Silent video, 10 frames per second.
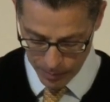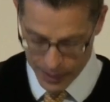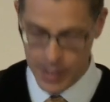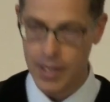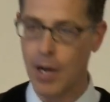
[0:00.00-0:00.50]
By
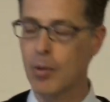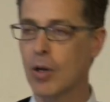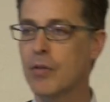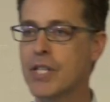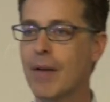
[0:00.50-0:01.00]
the summer
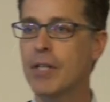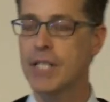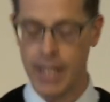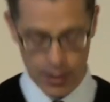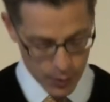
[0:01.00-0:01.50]
of
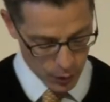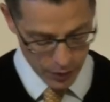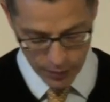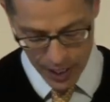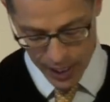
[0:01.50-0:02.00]

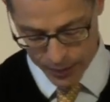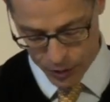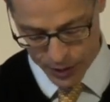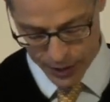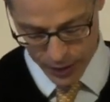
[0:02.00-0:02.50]
1735,
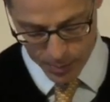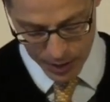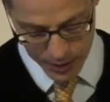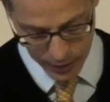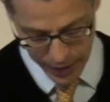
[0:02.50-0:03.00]
just six
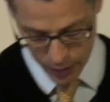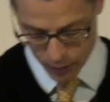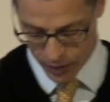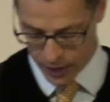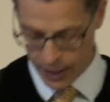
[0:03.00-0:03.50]
months
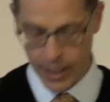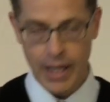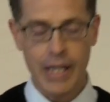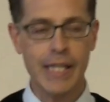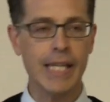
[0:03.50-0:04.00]
later,
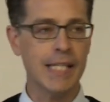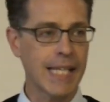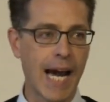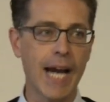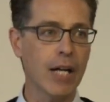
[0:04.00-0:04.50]
the
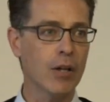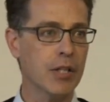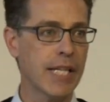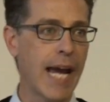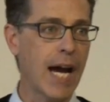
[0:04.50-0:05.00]
entire
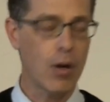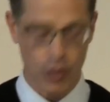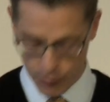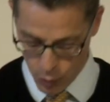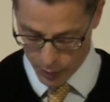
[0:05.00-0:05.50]

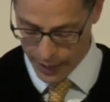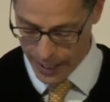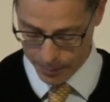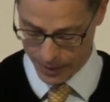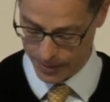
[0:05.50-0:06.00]
town of
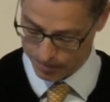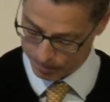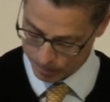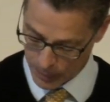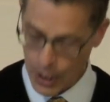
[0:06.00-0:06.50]
Northampton
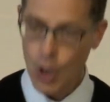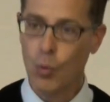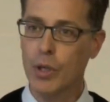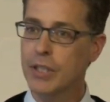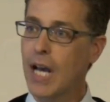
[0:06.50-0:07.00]

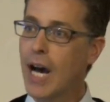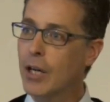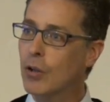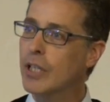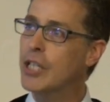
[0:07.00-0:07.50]
was
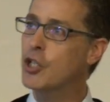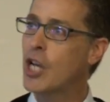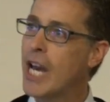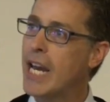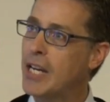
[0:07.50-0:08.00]
utterly
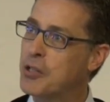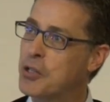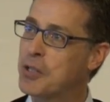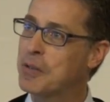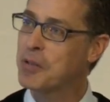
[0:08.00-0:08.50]

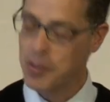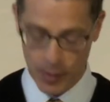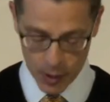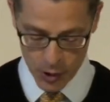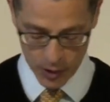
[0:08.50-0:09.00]
changed
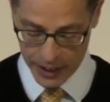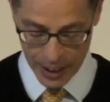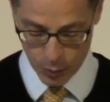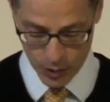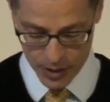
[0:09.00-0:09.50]
spiritually,
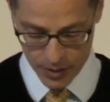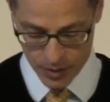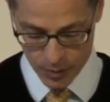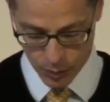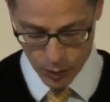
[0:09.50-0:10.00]
Edwards
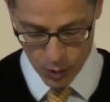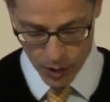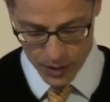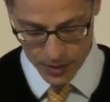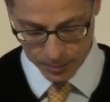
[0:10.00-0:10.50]

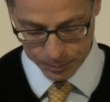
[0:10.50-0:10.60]
records.